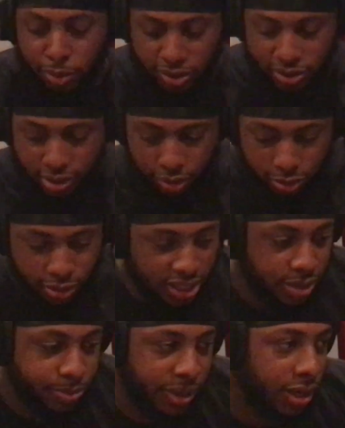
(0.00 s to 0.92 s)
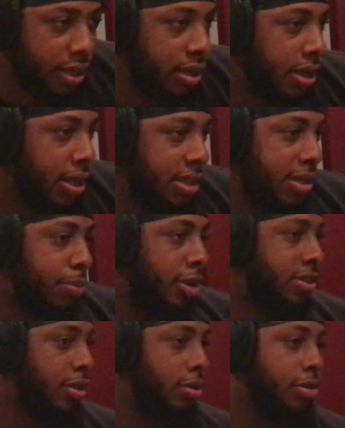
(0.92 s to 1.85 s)
more so you just be? Is it
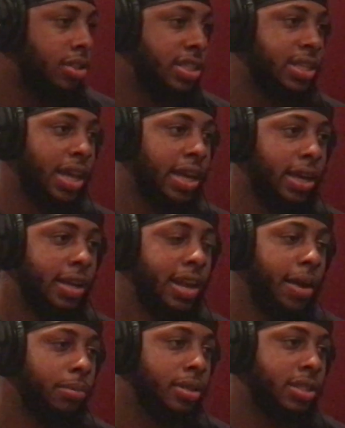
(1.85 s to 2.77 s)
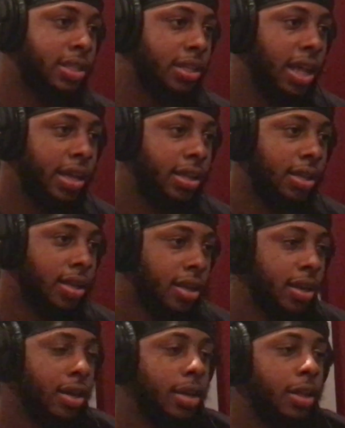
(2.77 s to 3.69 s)
more so you just like adapt into like
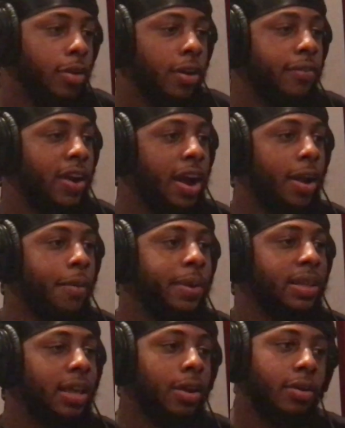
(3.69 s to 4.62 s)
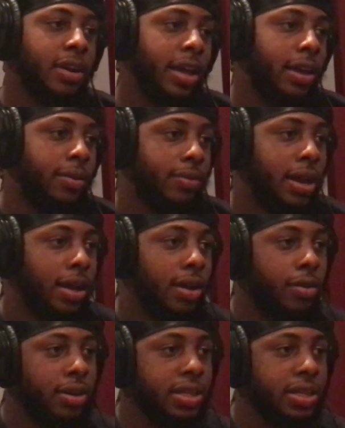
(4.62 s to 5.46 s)
your environment? Like, okay, when I go in